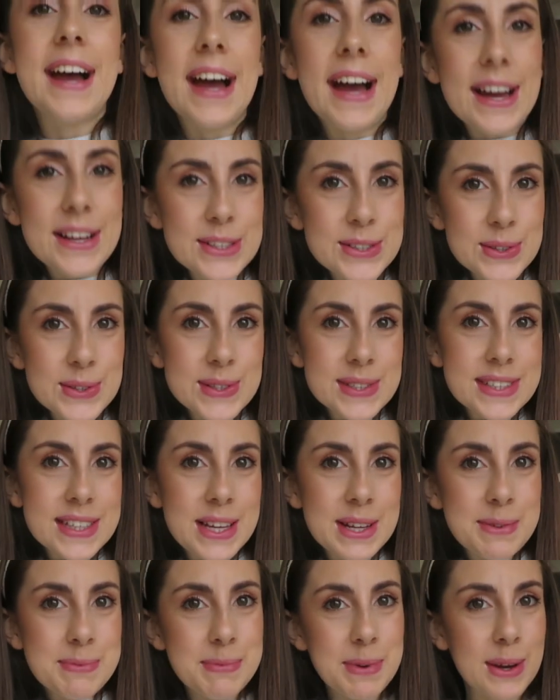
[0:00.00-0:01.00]
As you'll have
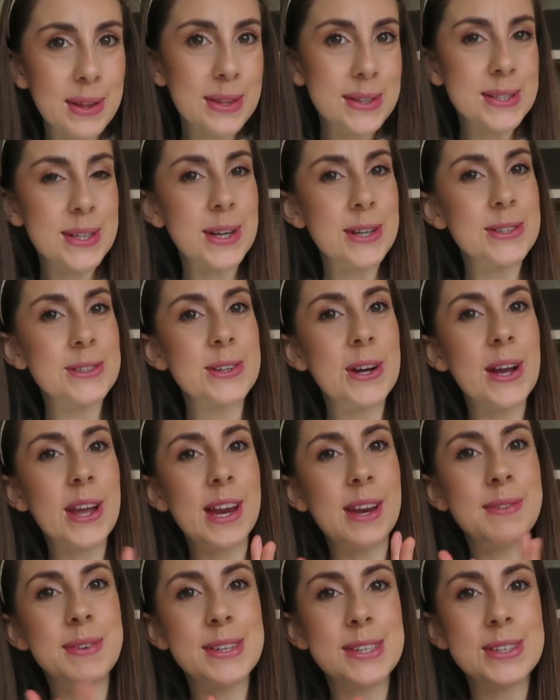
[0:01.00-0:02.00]
seen by the title, I'm
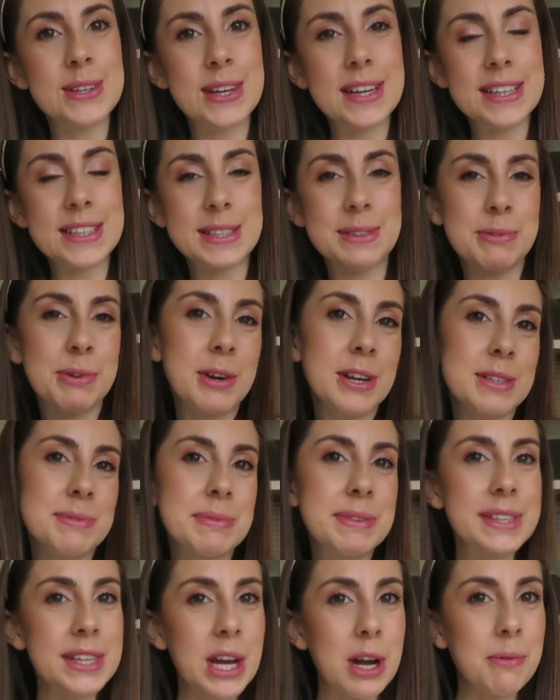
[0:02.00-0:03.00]
going to be doing some
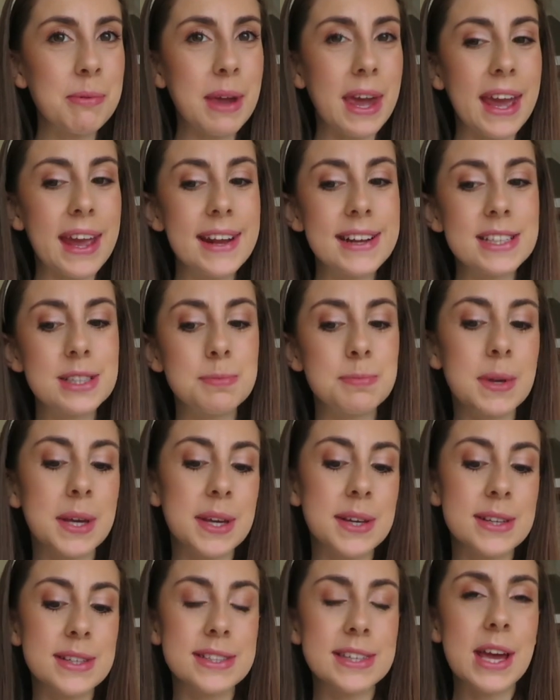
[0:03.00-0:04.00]
Christmas cupcakes
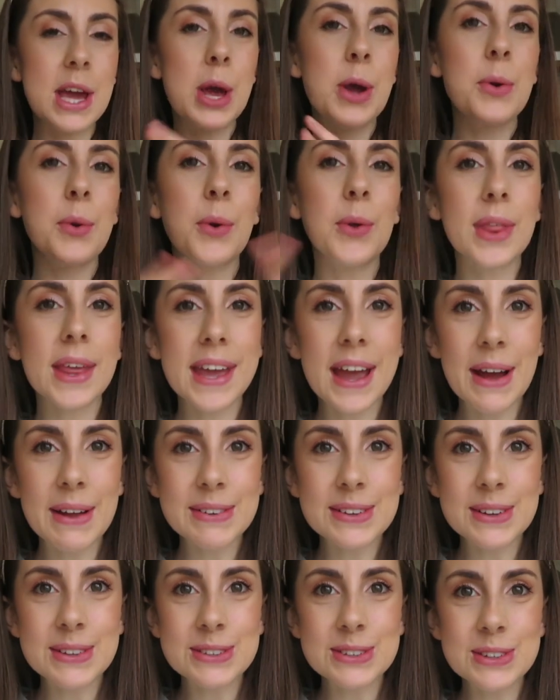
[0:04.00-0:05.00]
because we're on the
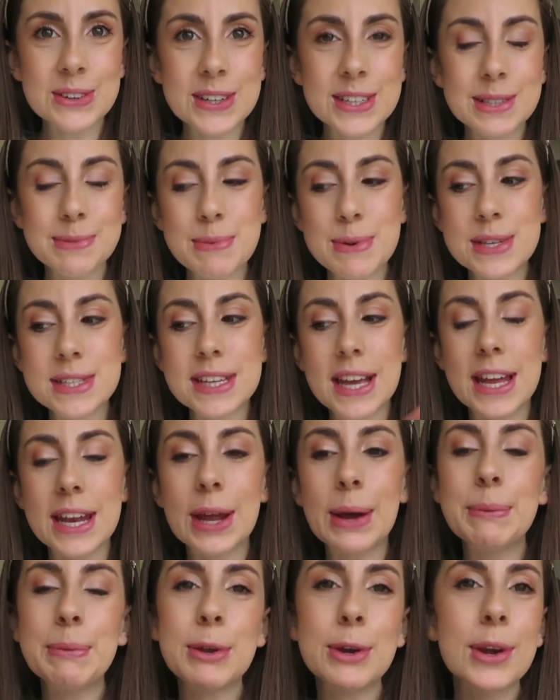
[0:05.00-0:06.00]
countdown to Christmas, and
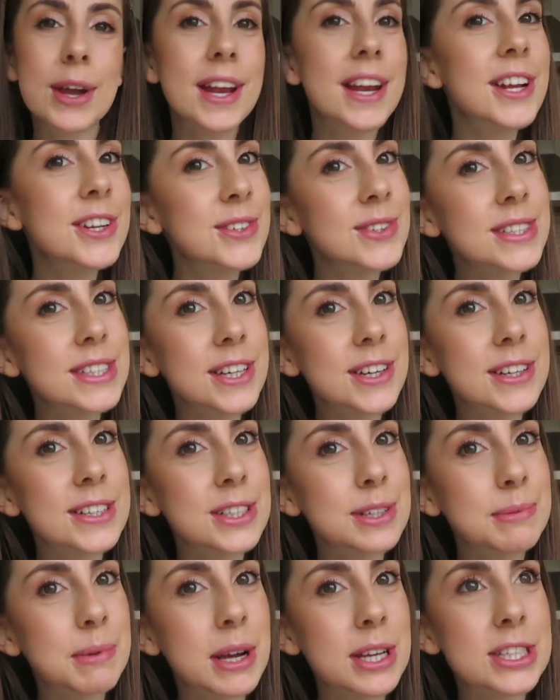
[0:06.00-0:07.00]
I'm doing a little series
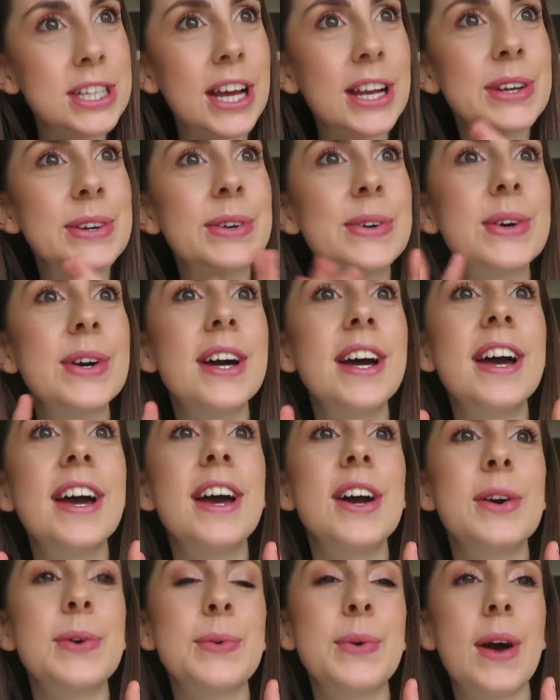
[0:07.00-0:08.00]
on my channel
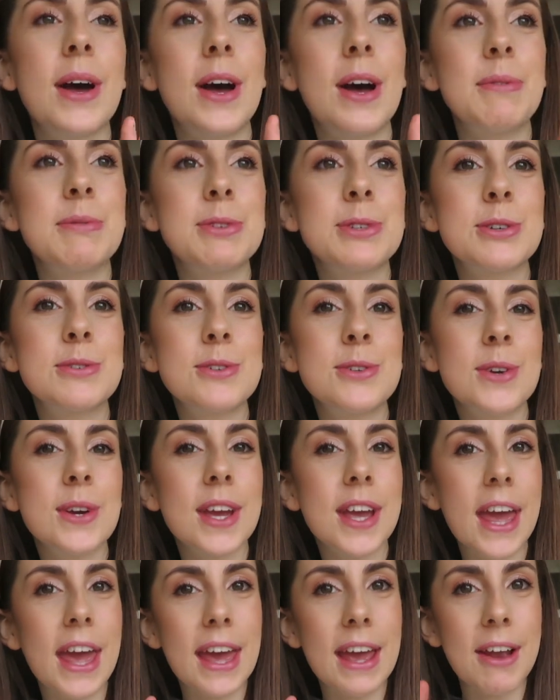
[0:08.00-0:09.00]
where I'm sort of
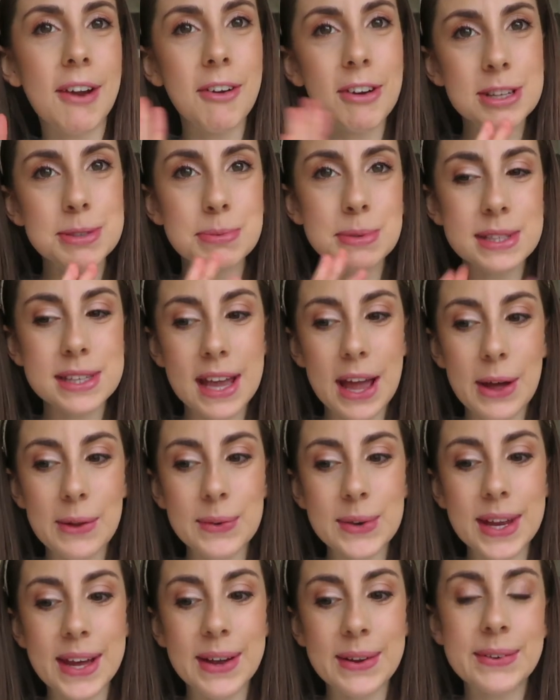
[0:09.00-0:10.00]
doing a Christmas
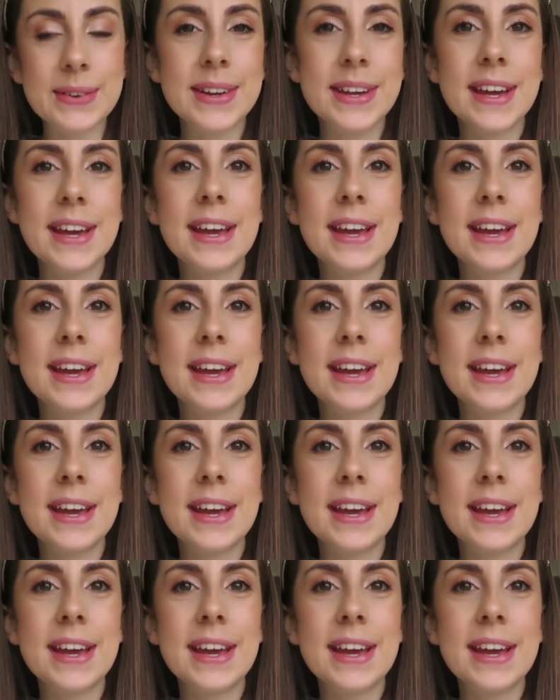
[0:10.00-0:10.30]
countdown